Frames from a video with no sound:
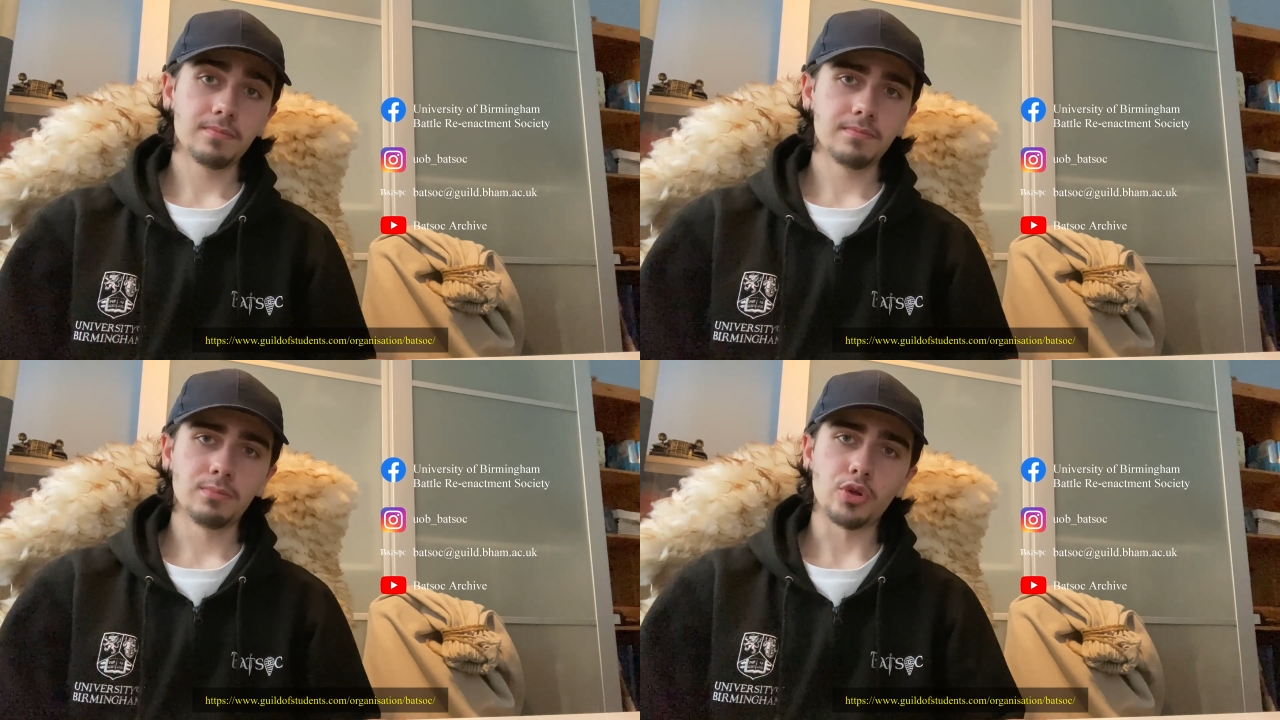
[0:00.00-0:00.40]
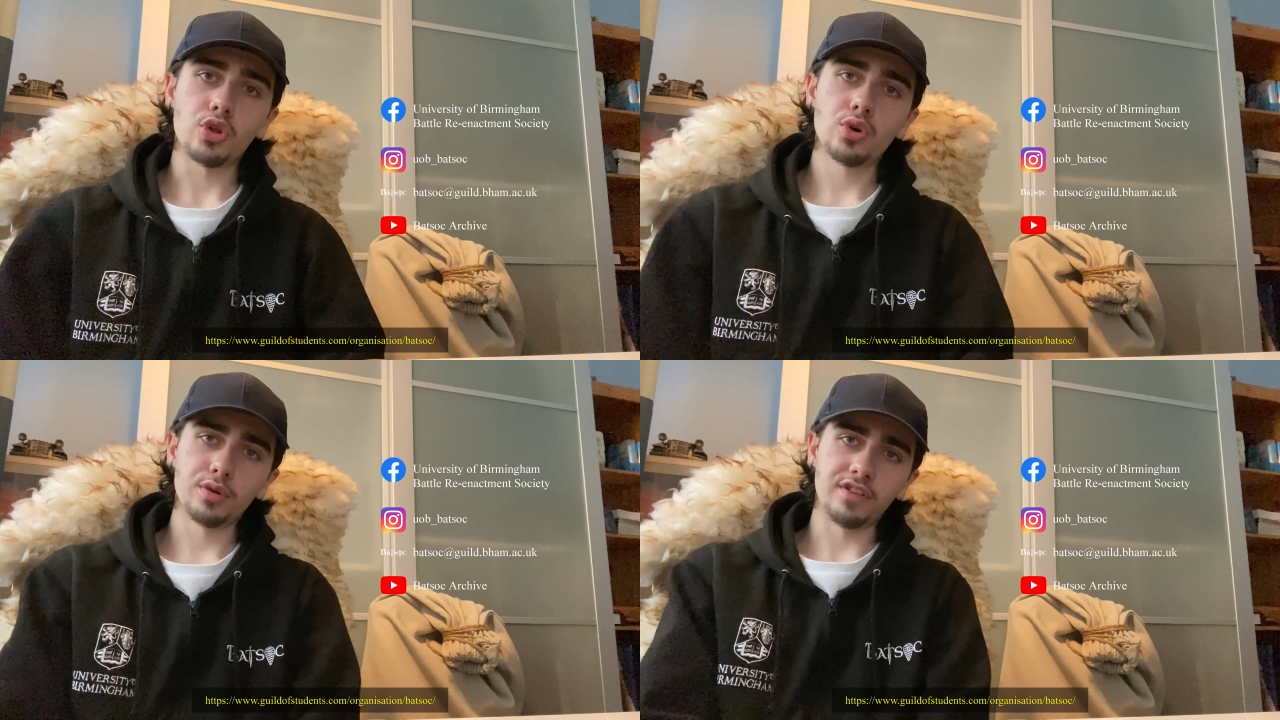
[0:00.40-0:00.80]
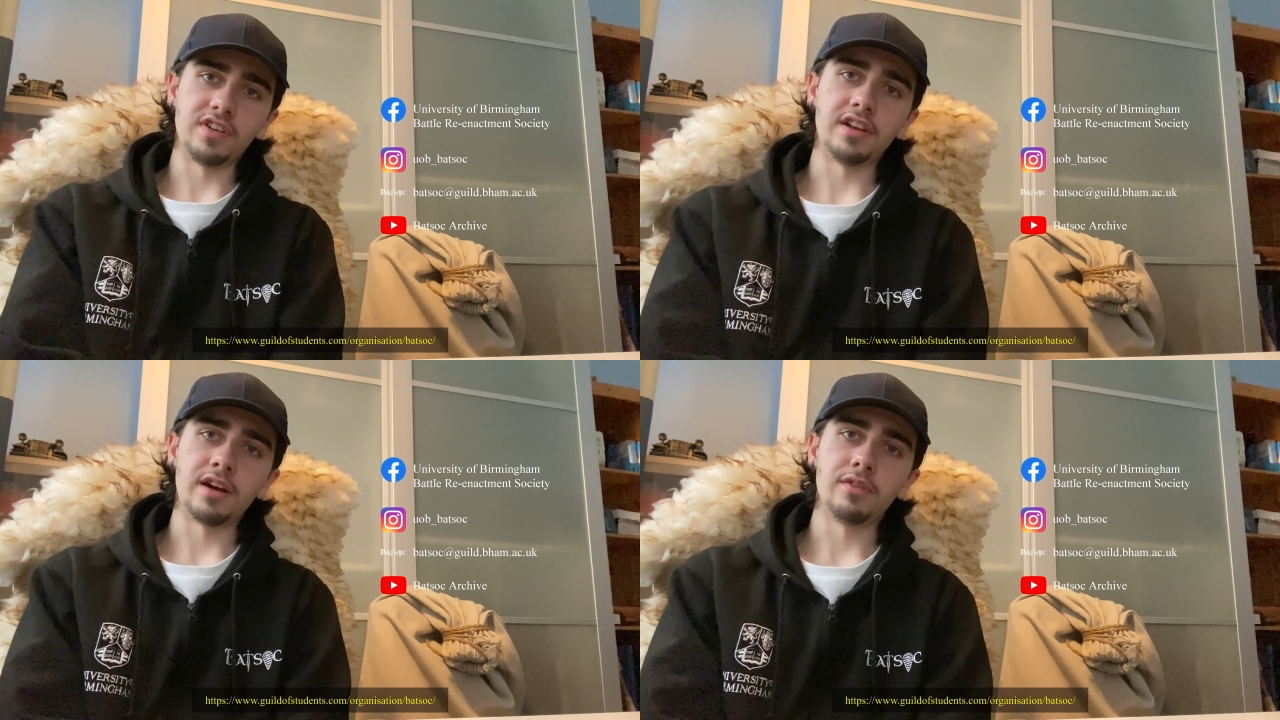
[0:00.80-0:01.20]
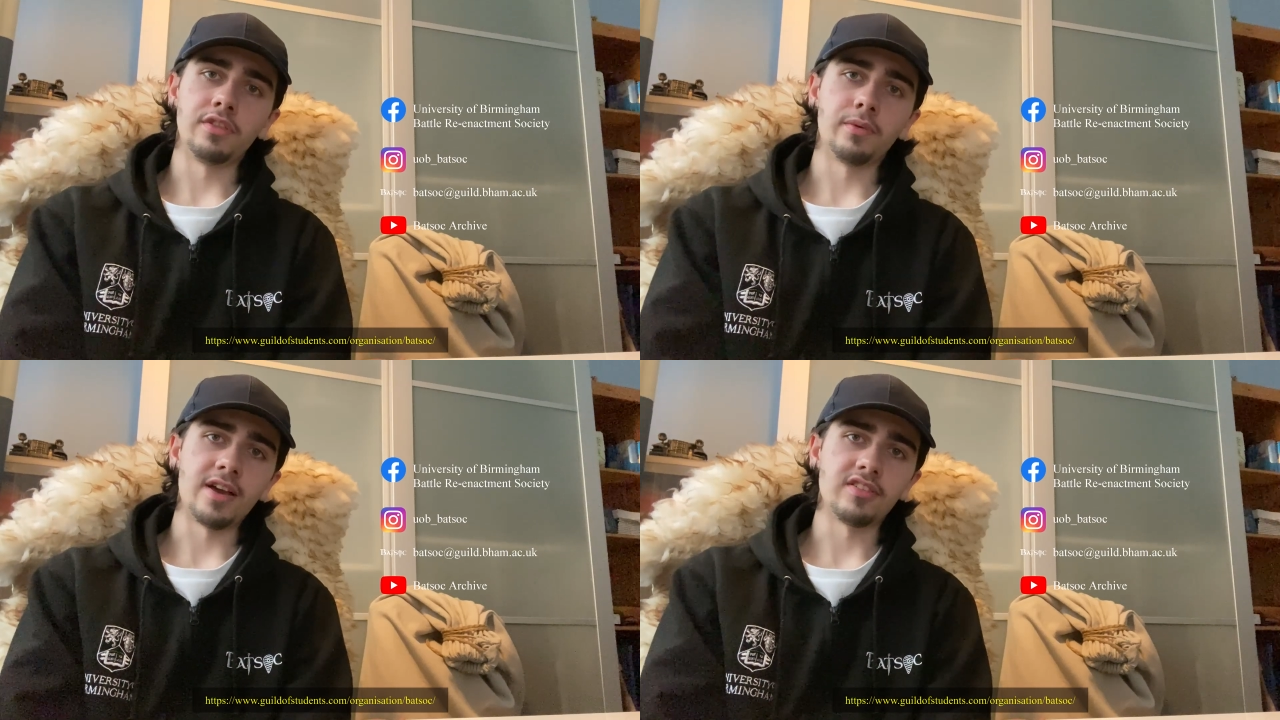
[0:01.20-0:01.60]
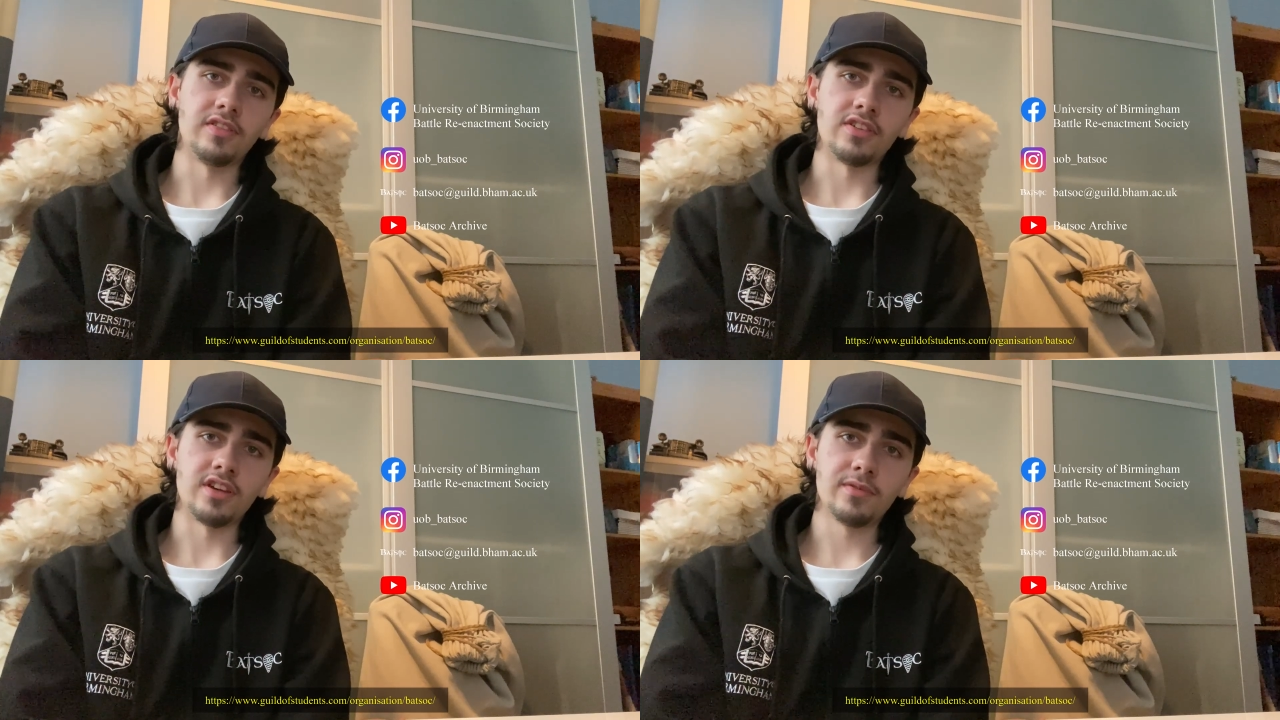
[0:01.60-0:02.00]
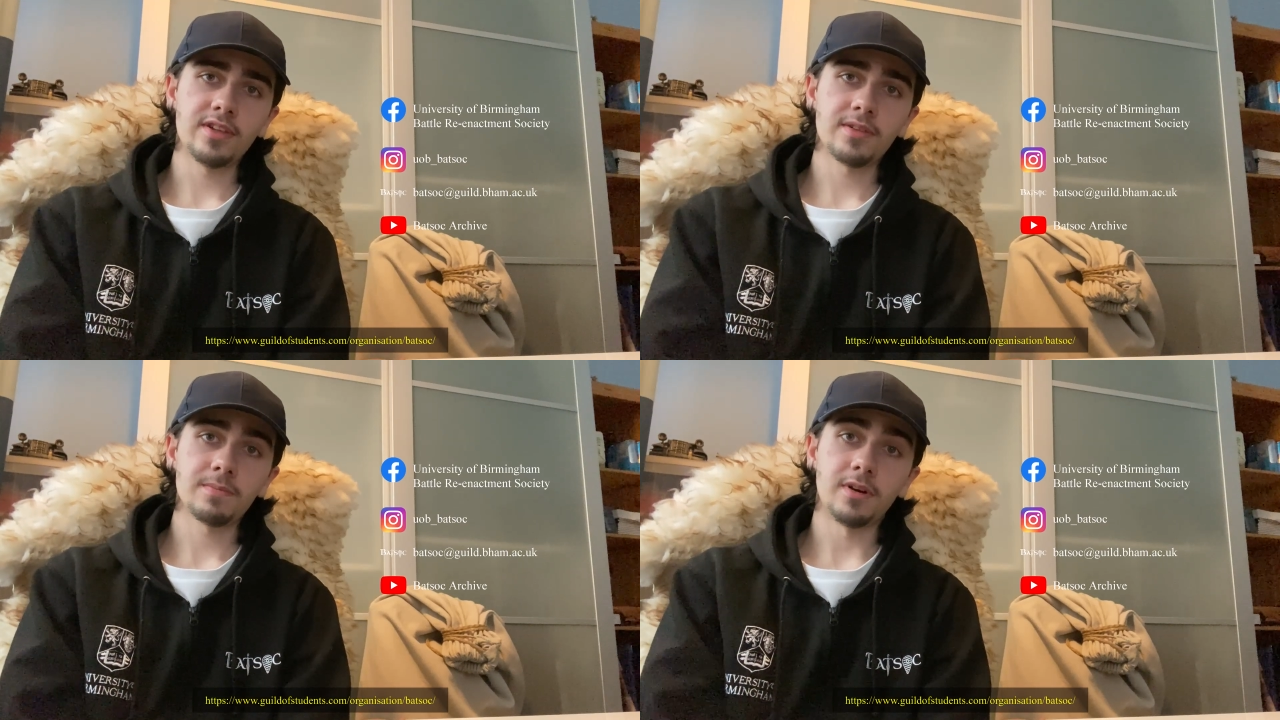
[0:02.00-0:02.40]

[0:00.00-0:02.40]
much shorter video than the rest of the series.